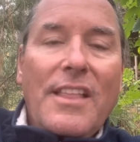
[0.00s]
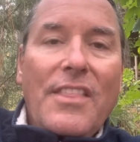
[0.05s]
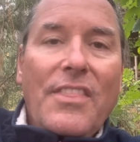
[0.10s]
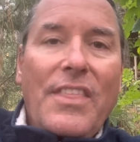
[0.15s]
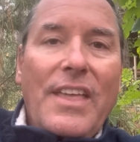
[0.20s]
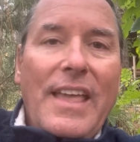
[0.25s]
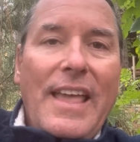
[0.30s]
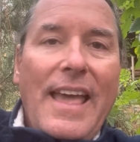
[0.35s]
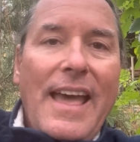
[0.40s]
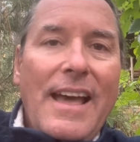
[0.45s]

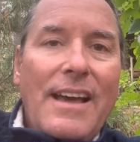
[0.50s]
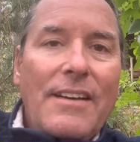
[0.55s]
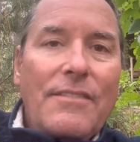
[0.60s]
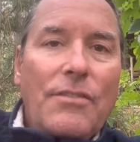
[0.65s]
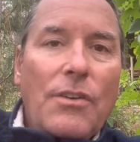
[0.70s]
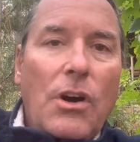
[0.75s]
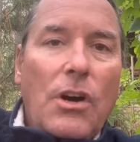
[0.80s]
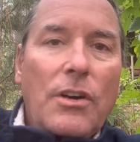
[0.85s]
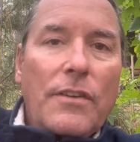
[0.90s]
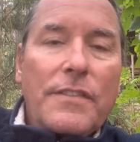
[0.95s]
they have
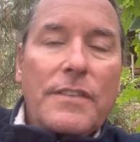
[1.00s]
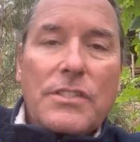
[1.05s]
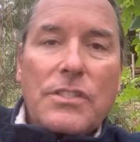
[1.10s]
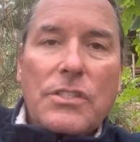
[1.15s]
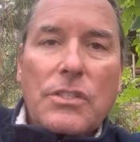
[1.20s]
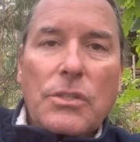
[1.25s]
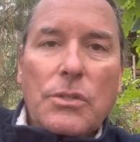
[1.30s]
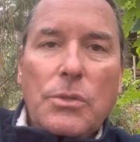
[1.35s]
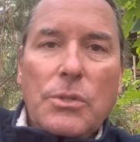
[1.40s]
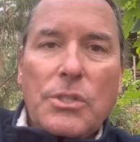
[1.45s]
all the
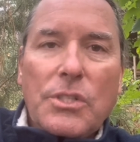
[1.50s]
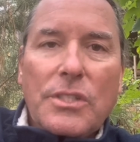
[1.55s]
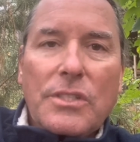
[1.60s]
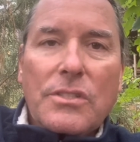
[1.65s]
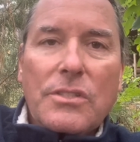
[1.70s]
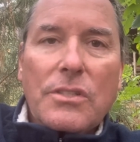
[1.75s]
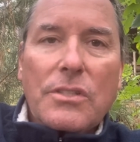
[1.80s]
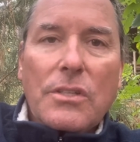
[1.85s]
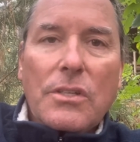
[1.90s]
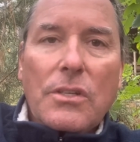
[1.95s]
solutions